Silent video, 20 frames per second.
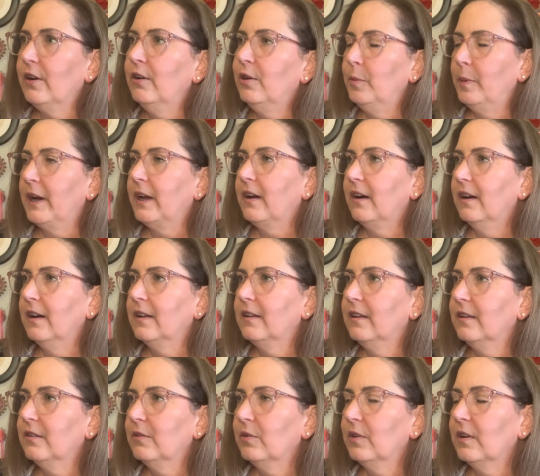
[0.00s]
oh my God,
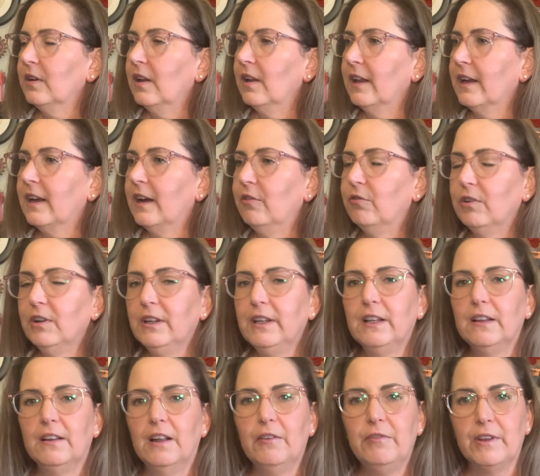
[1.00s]
I really
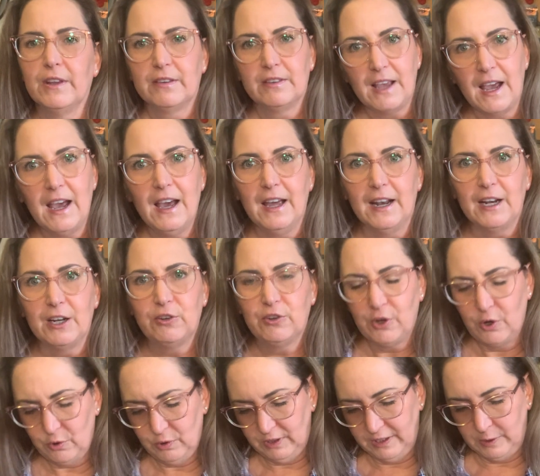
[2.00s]
love this hat. I
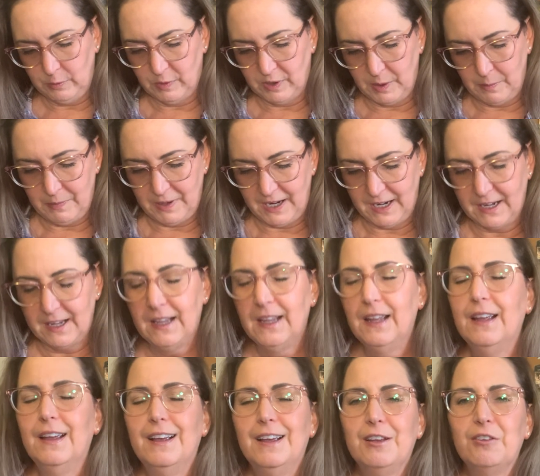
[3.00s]
totally want to make
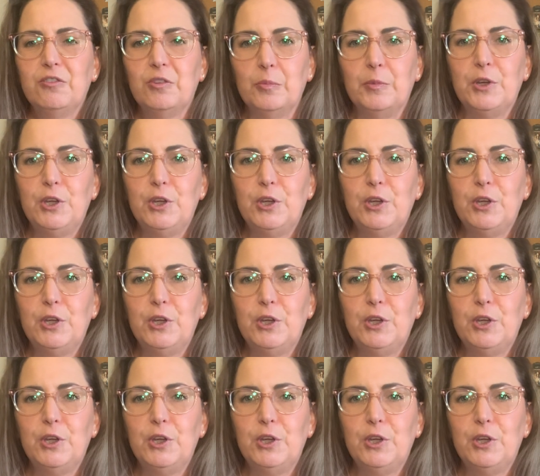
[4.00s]
some